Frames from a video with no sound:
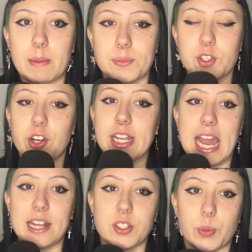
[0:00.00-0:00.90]
I'm sorry you
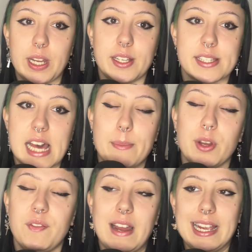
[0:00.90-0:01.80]
had to witness that,
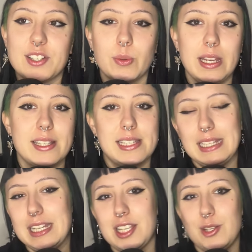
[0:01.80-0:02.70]
but if I had to witness
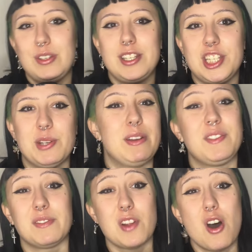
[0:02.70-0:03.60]
it, then you did too if you've not